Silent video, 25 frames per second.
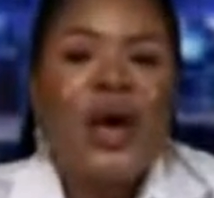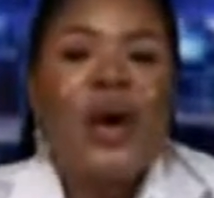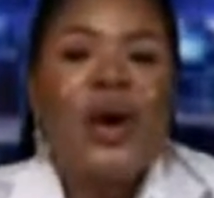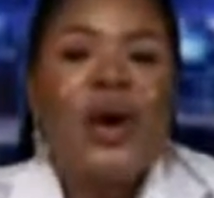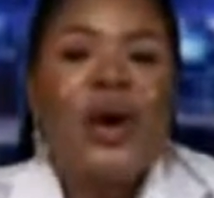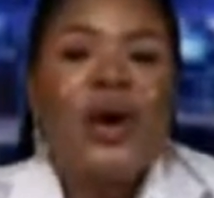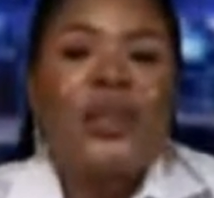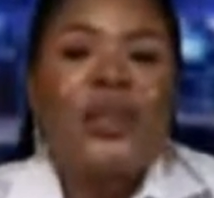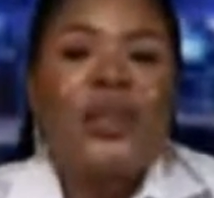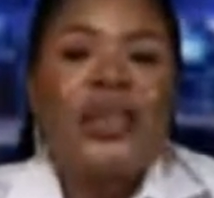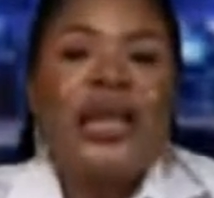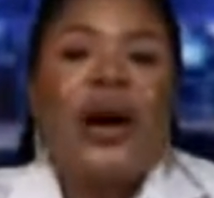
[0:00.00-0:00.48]

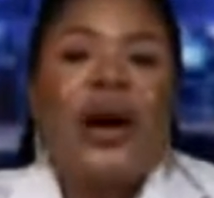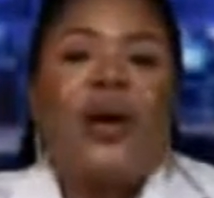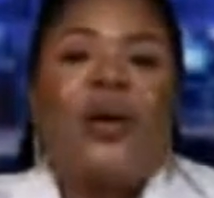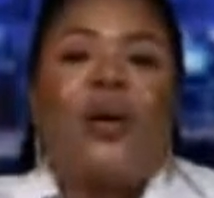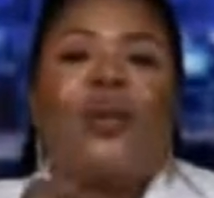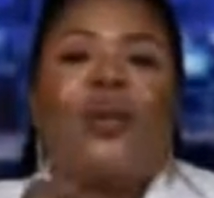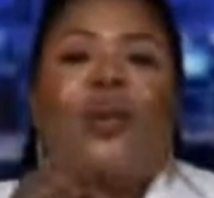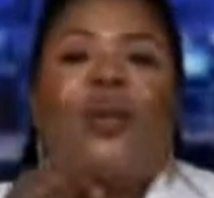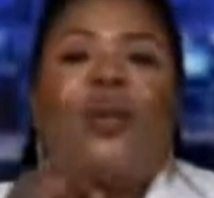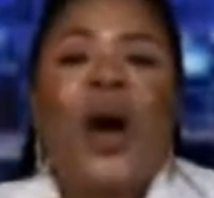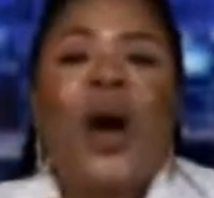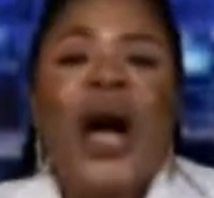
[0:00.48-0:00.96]

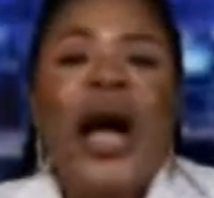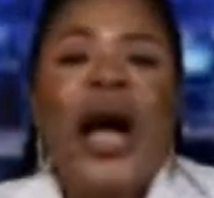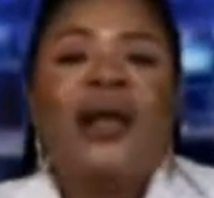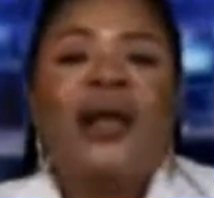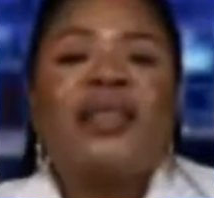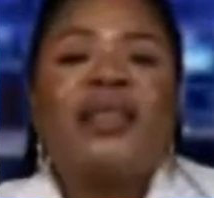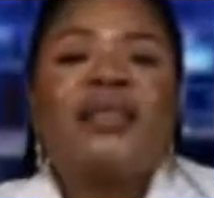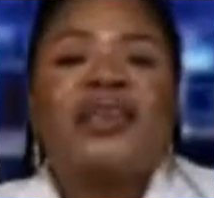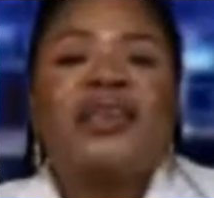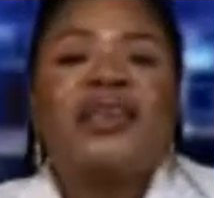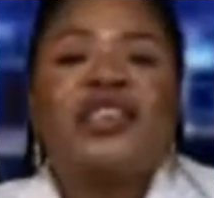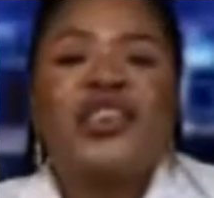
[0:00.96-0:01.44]
Now,
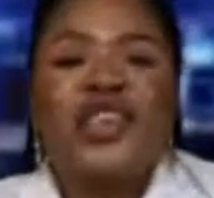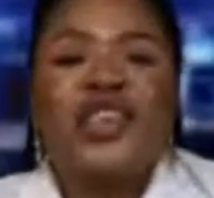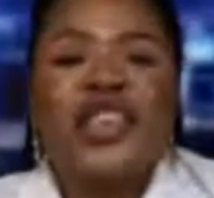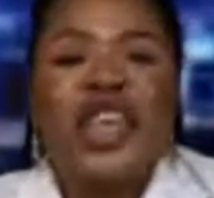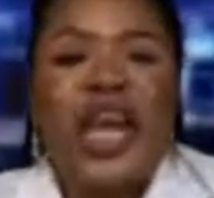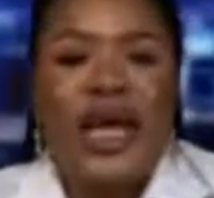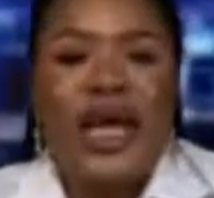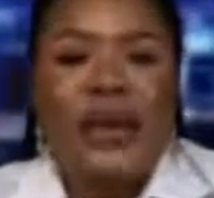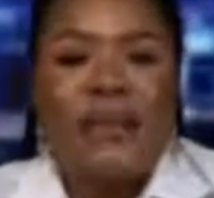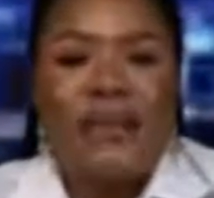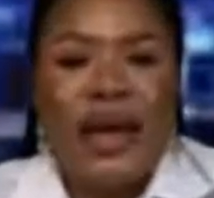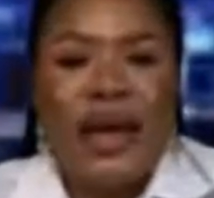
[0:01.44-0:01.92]
while the
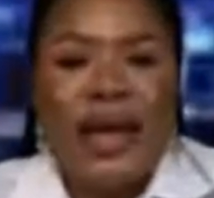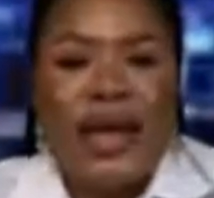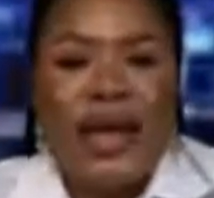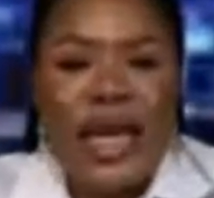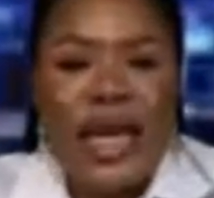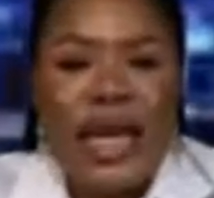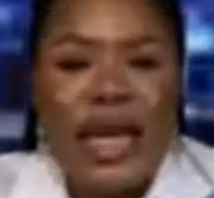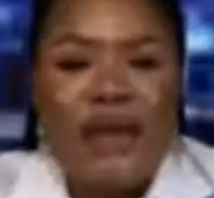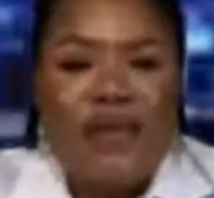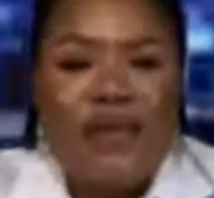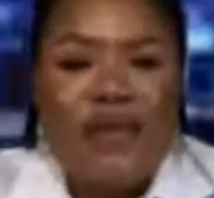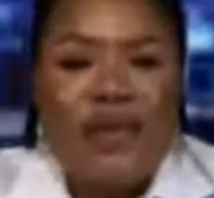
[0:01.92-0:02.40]
shame and
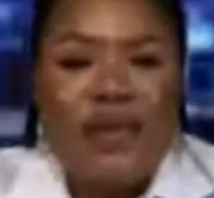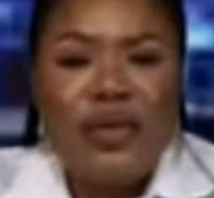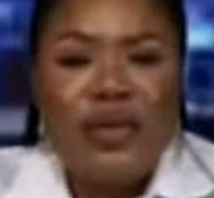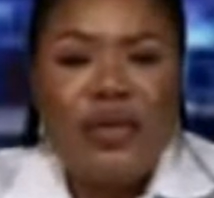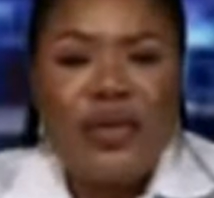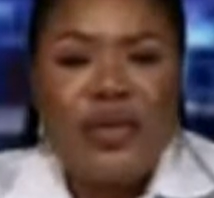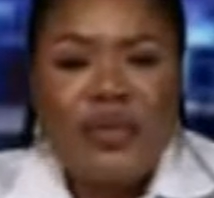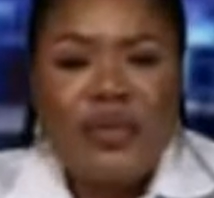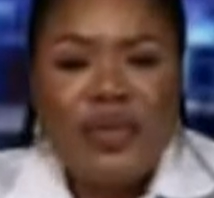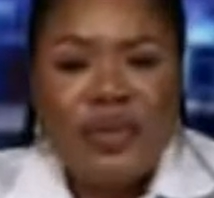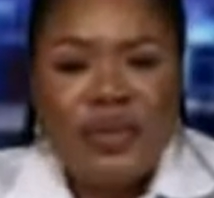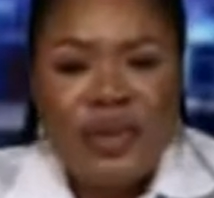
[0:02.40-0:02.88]

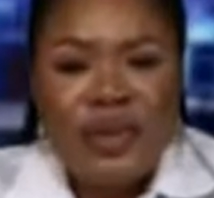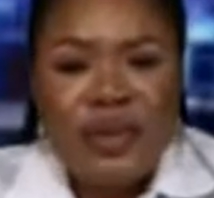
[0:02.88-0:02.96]
evil